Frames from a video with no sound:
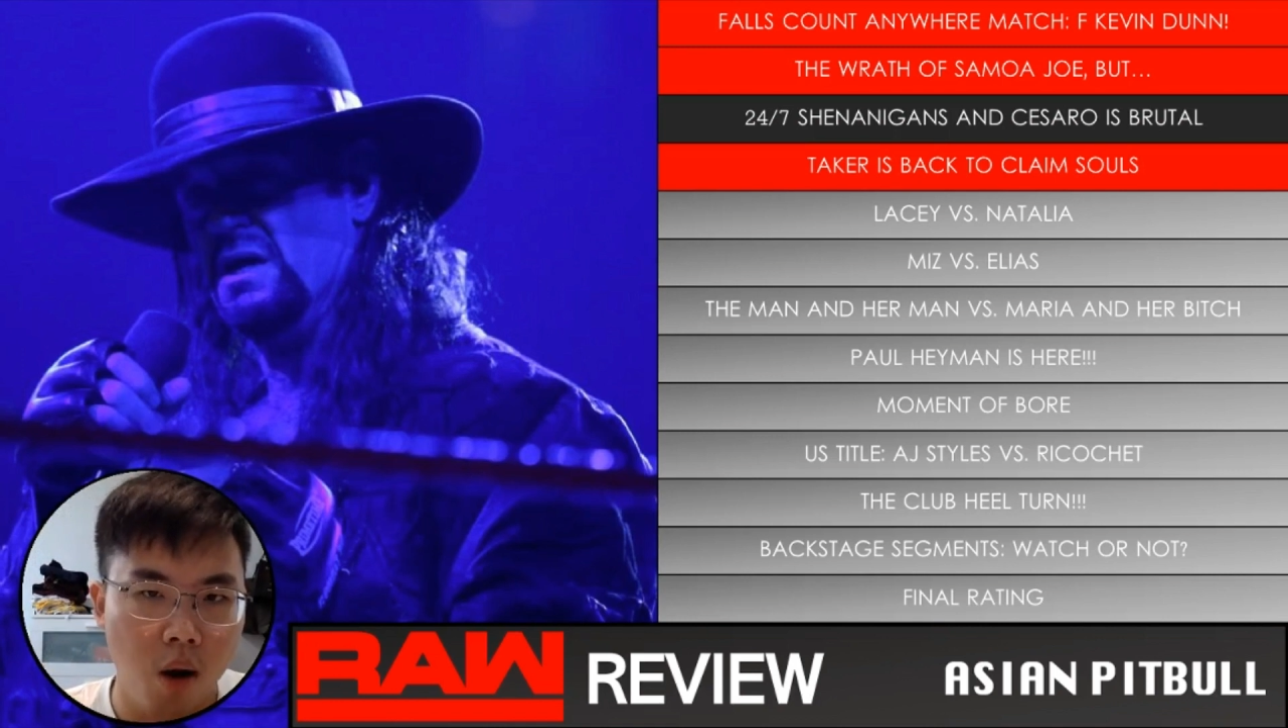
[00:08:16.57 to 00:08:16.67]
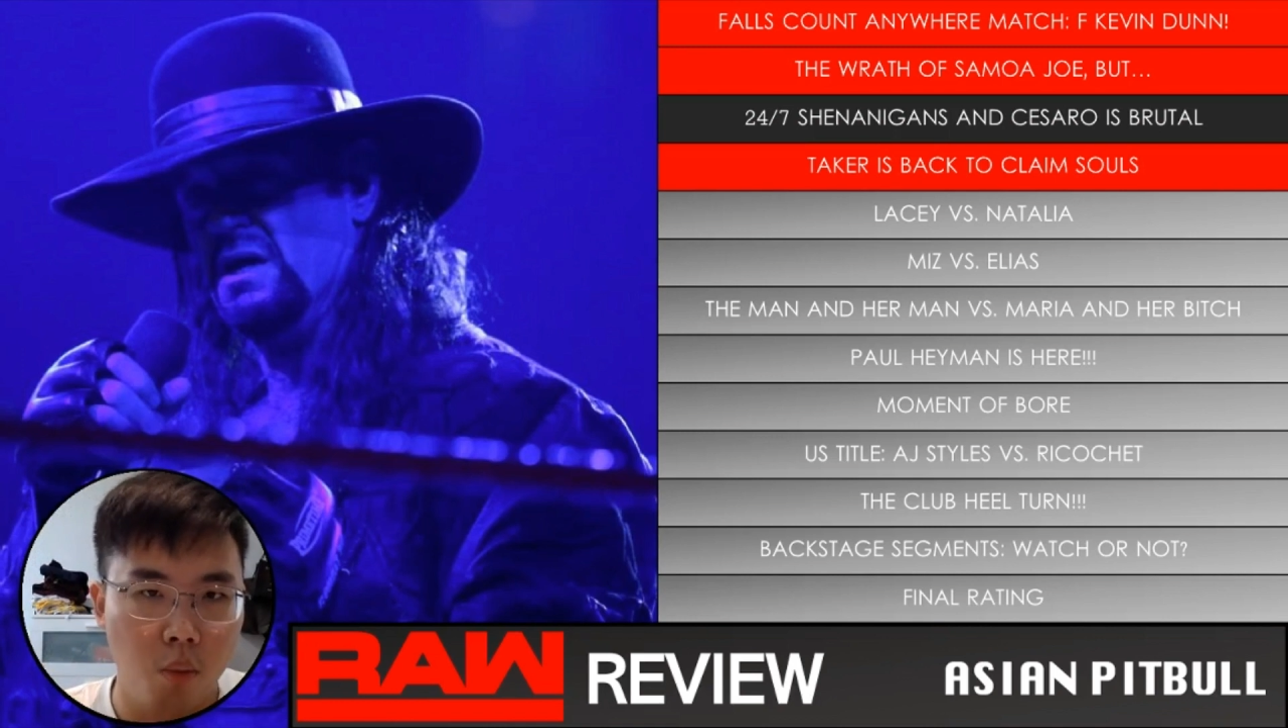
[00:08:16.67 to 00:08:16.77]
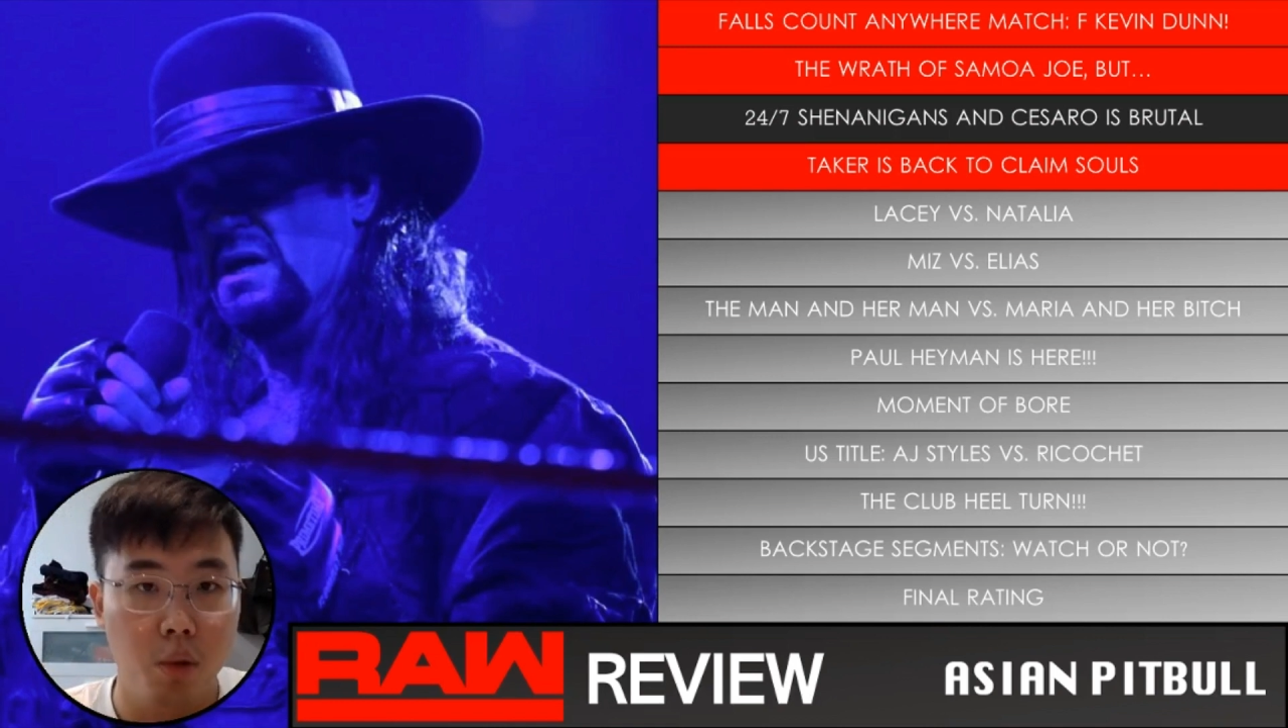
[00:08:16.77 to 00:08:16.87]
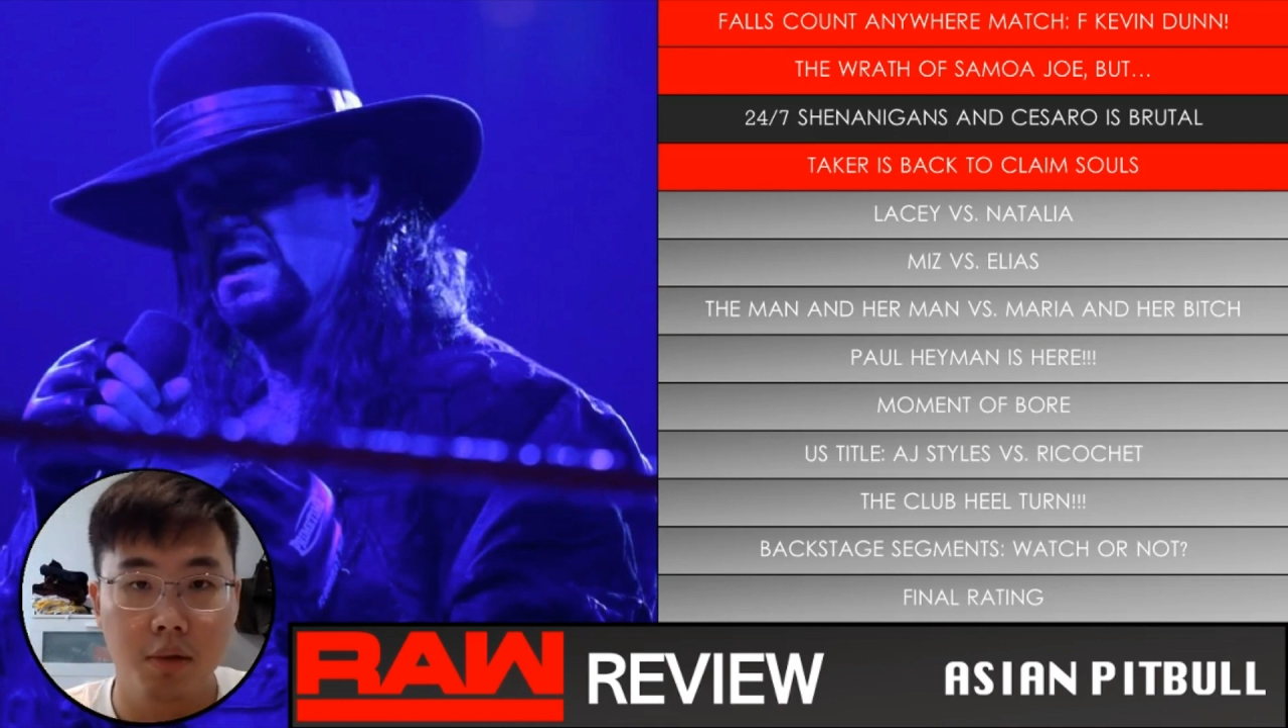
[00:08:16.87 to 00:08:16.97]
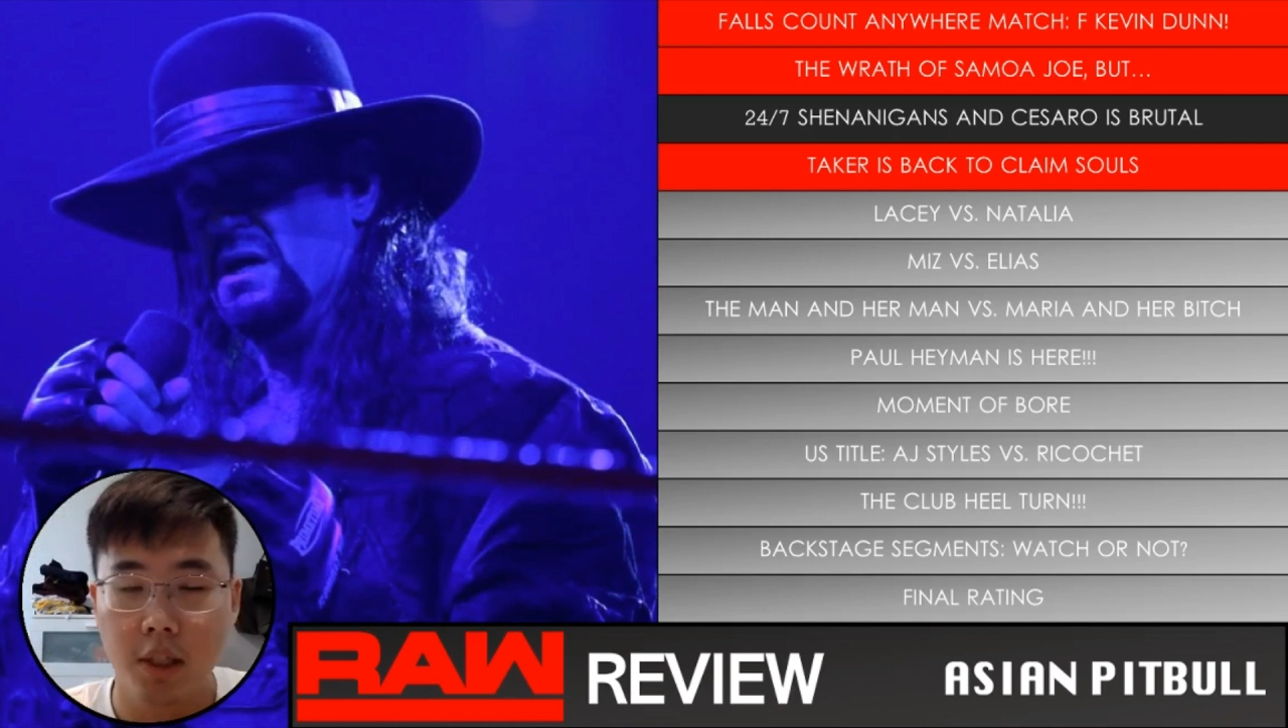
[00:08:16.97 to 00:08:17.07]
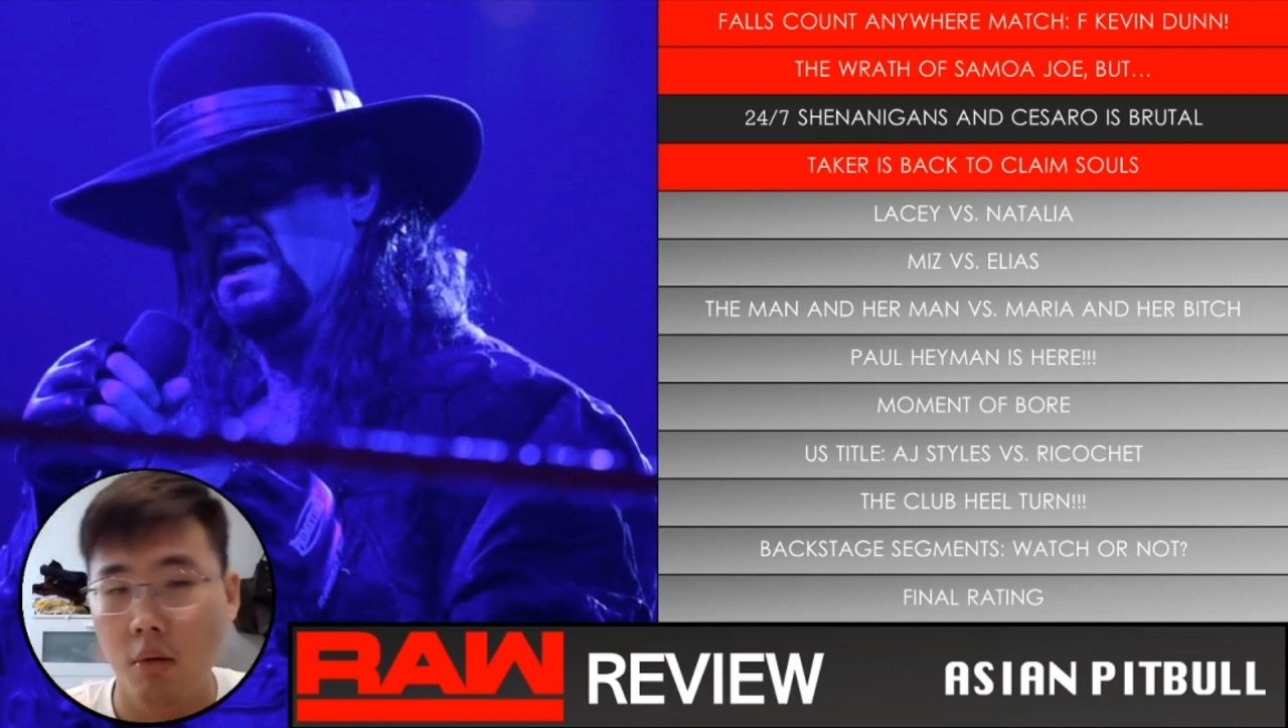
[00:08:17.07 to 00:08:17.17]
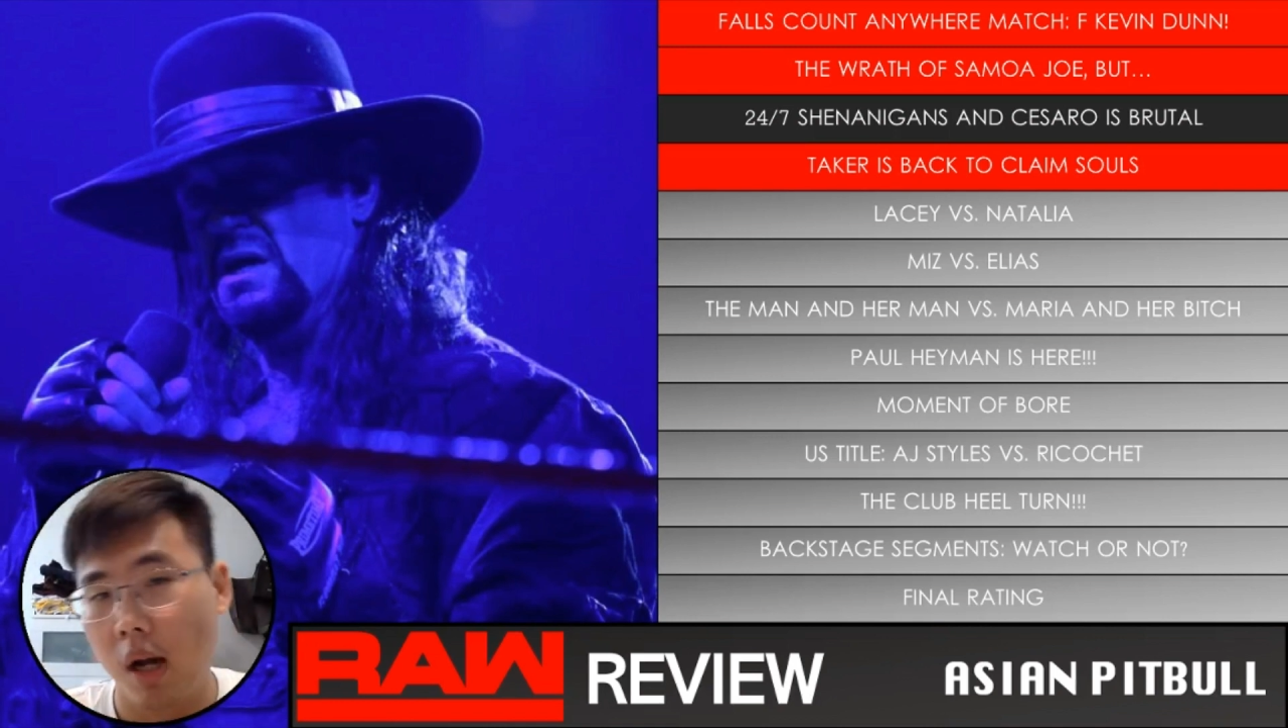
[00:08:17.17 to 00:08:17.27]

we'll see what